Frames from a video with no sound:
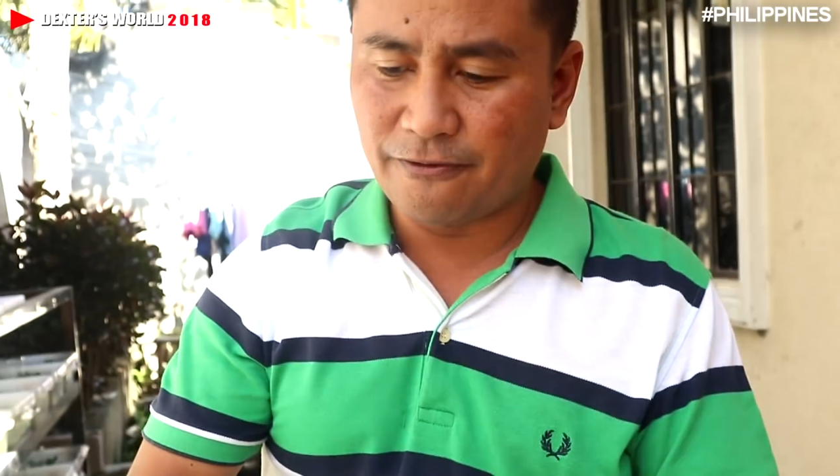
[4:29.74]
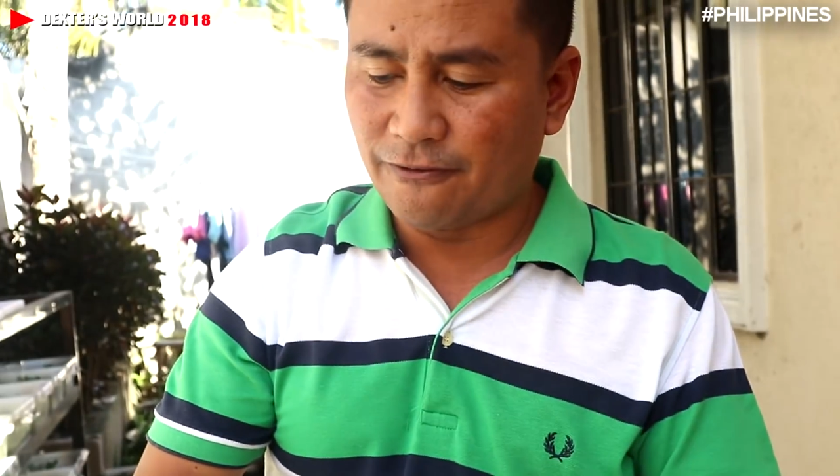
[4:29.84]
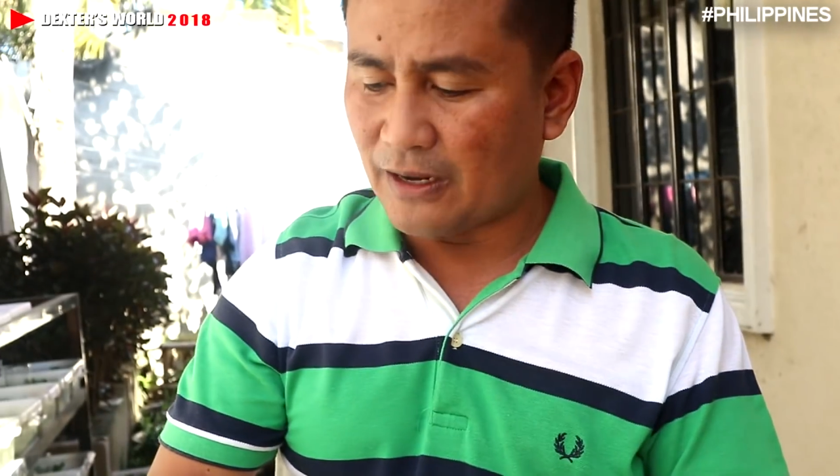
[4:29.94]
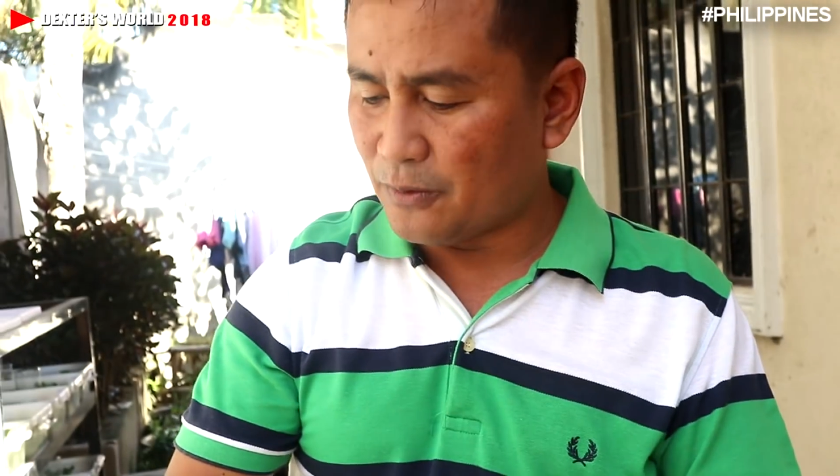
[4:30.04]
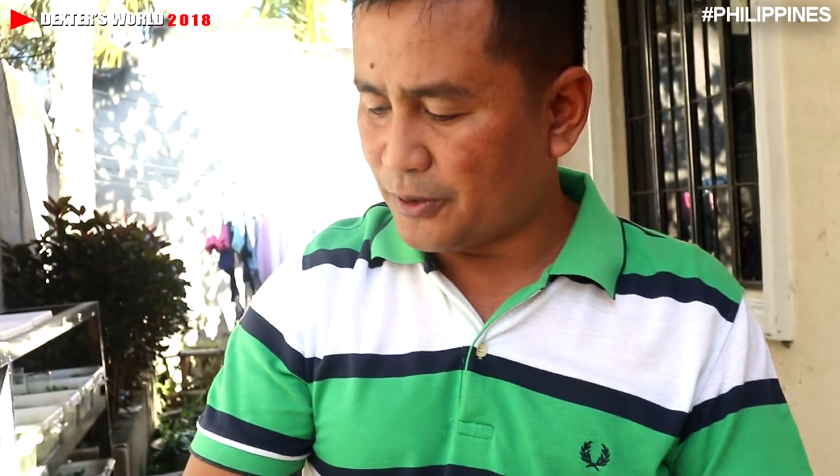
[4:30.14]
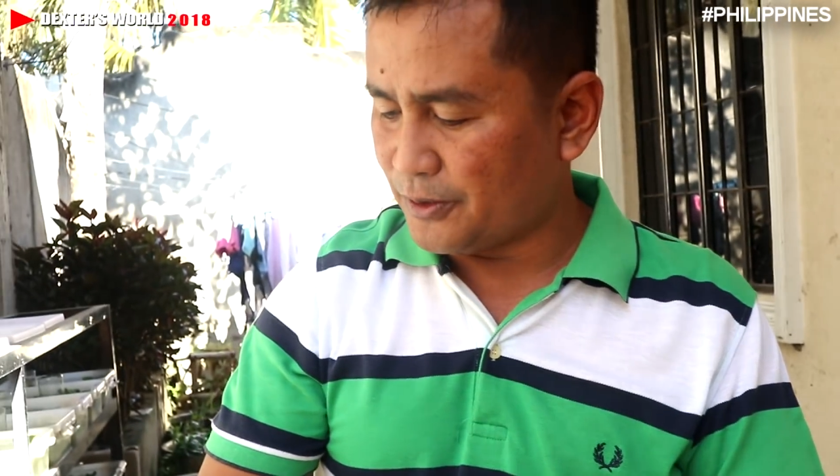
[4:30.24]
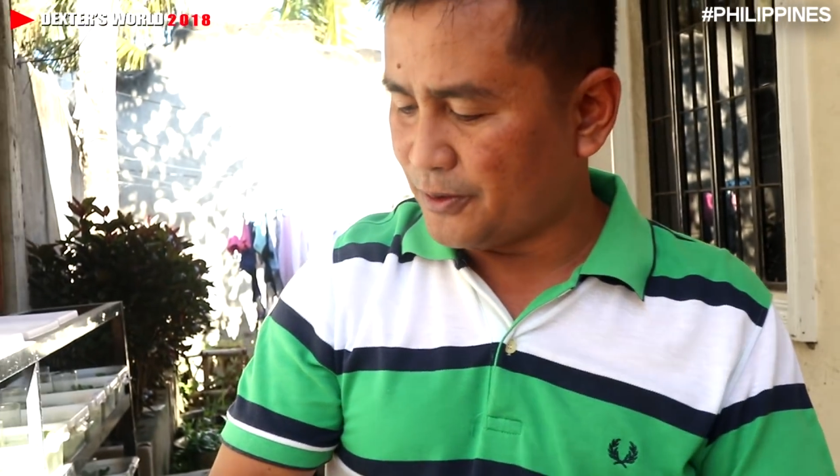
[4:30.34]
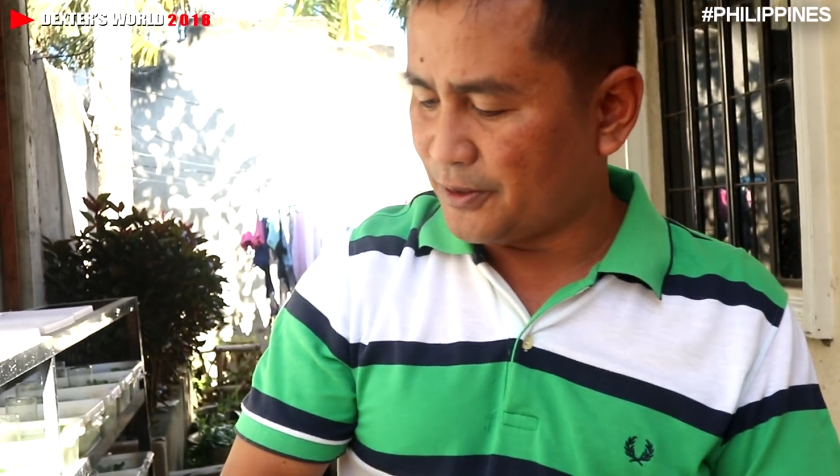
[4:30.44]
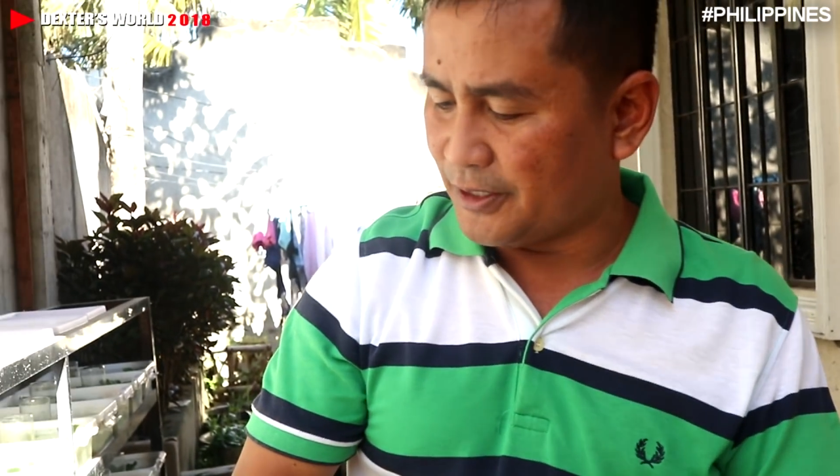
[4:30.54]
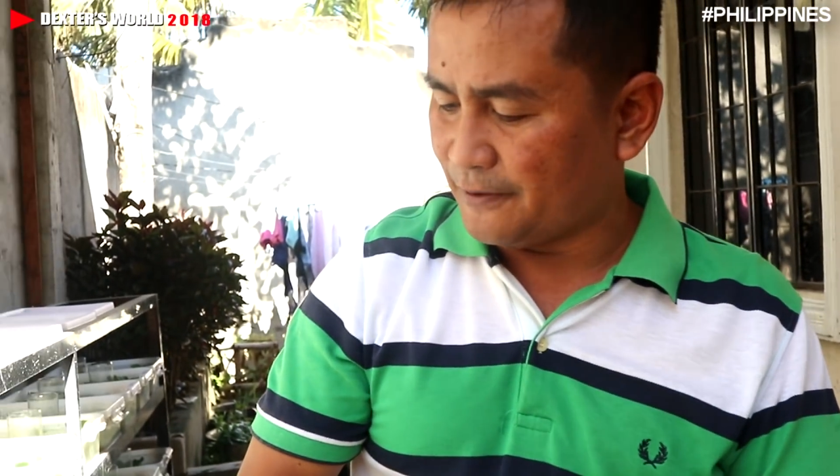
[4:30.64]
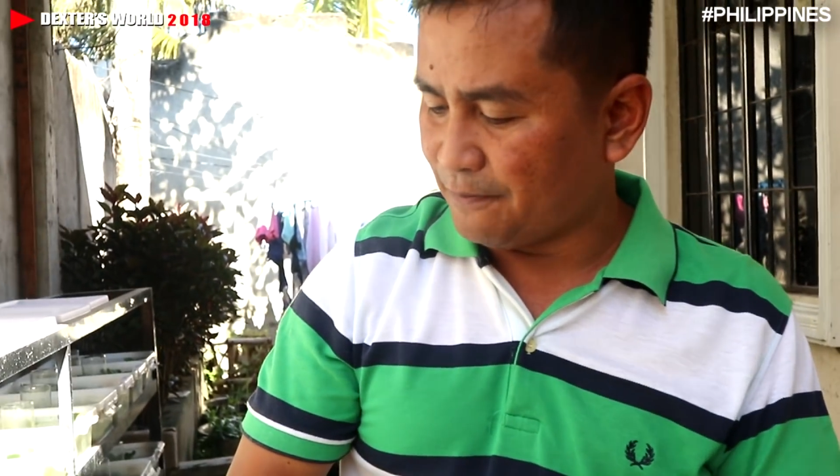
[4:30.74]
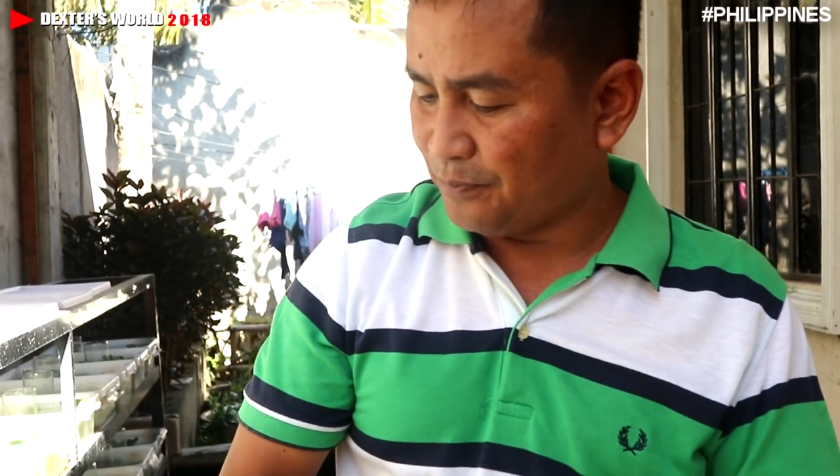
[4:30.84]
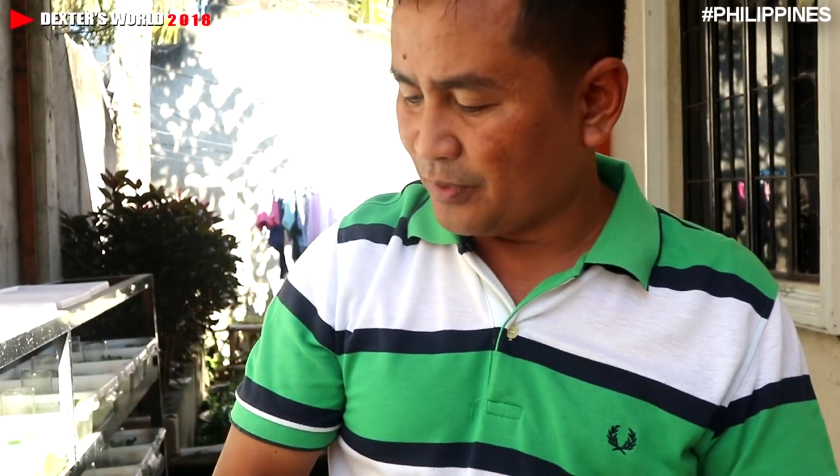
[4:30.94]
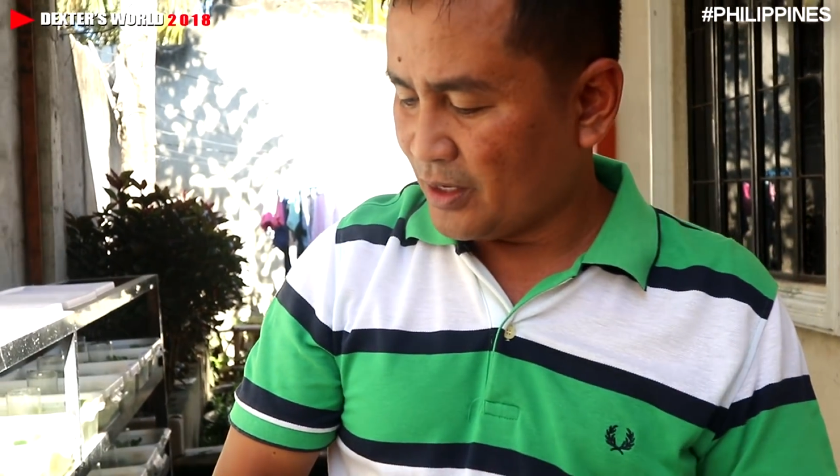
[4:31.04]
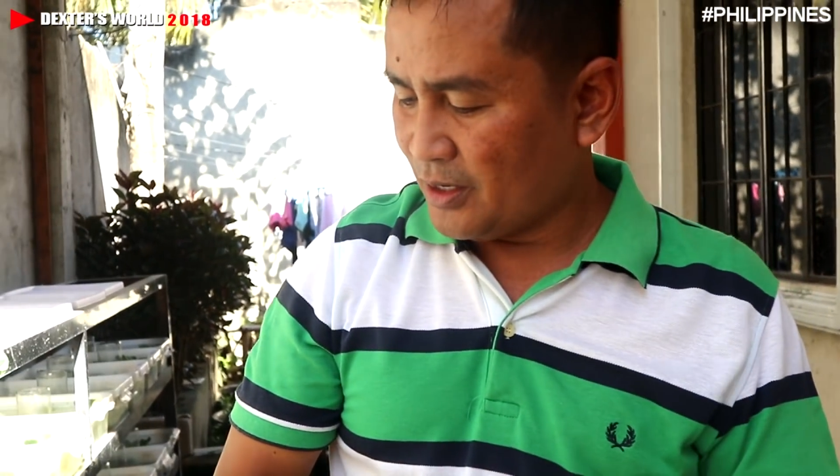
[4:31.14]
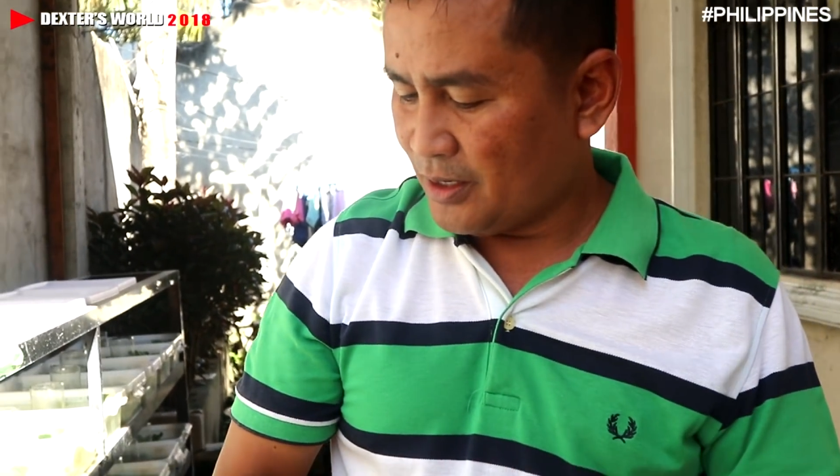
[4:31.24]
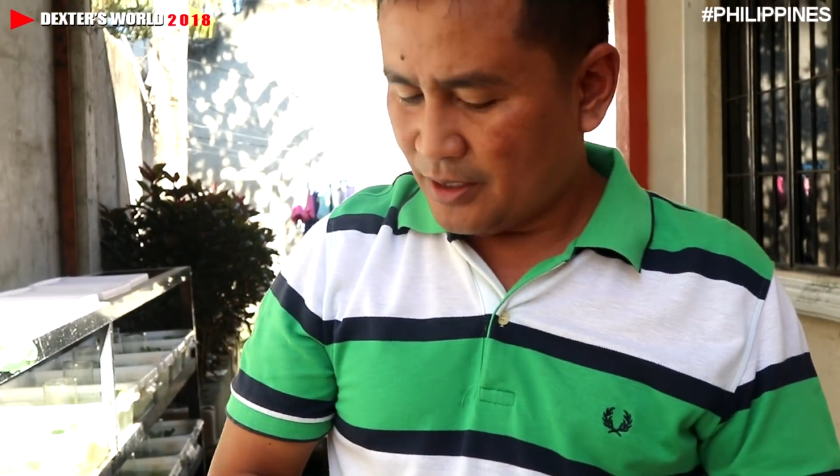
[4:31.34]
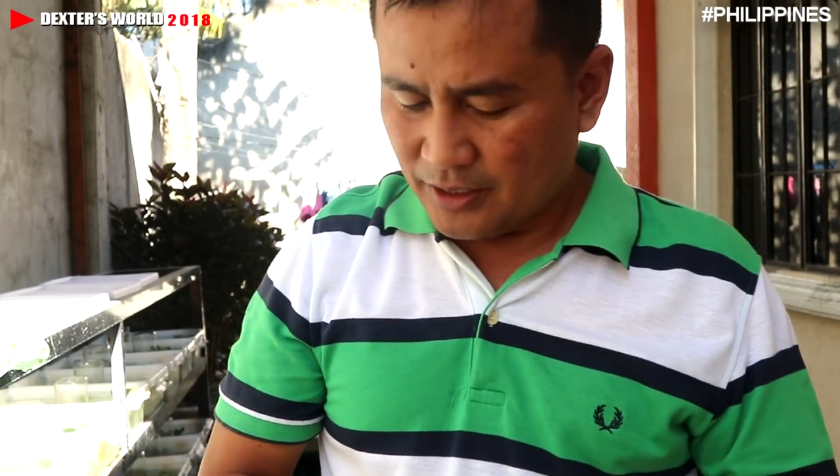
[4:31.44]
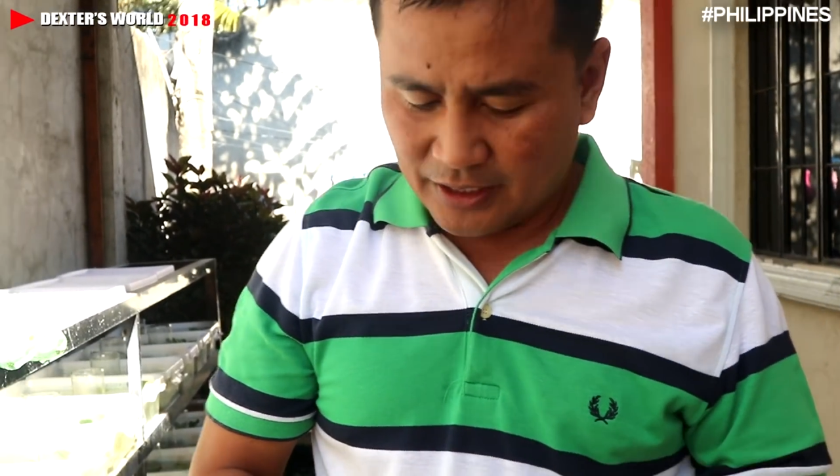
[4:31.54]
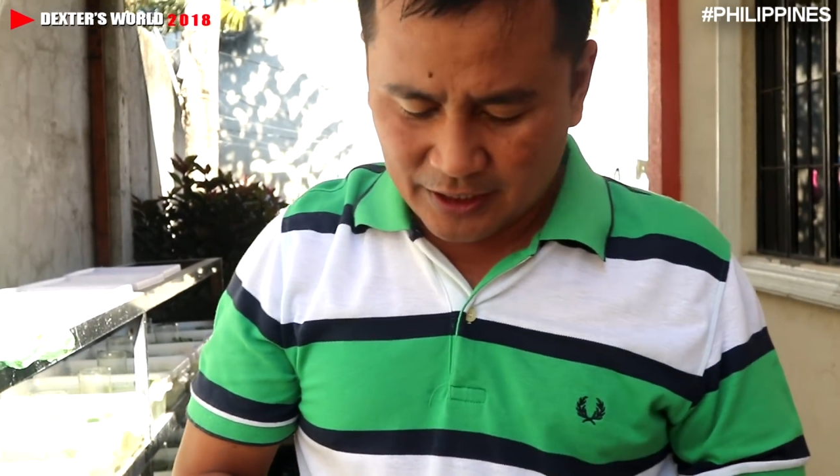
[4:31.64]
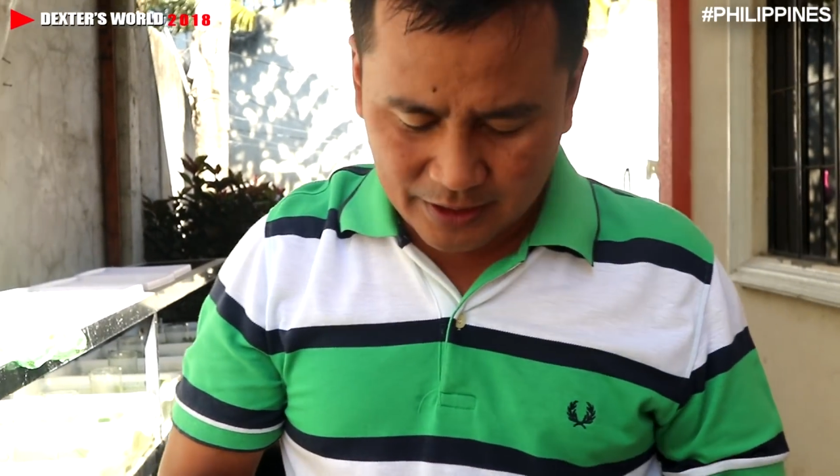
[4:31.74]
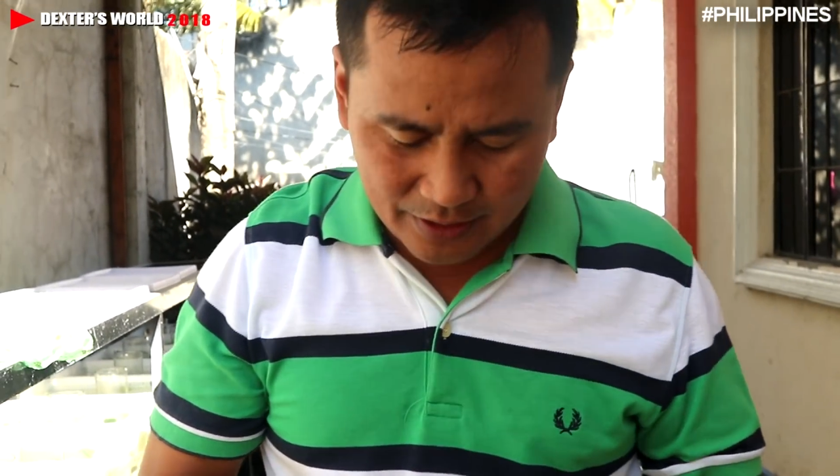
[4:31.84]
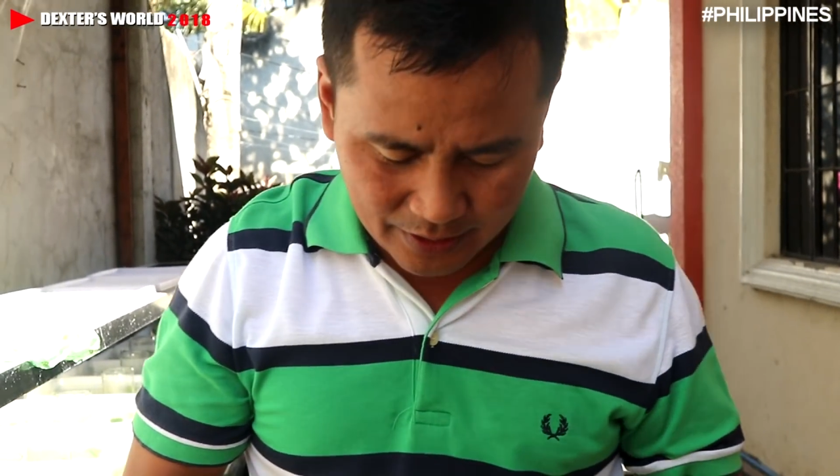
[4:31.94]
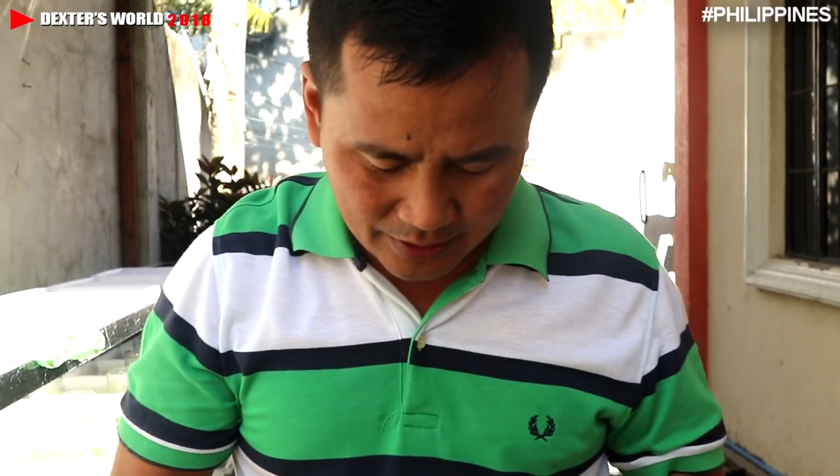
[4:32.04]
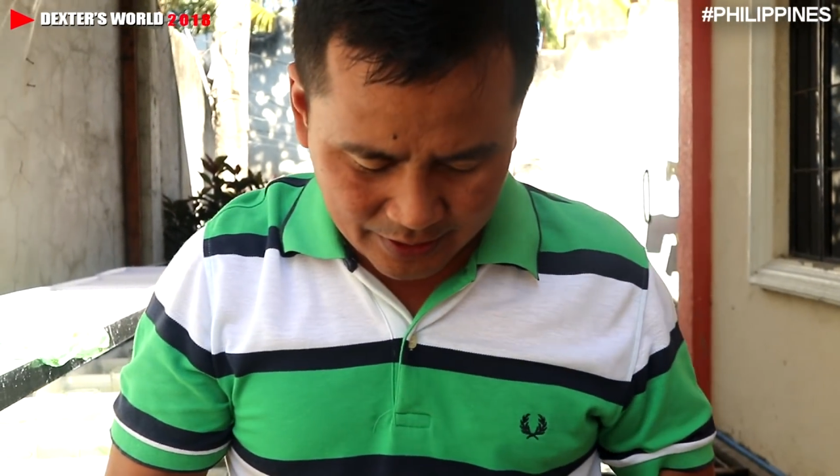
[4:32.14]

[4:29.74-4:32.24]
flower horn. And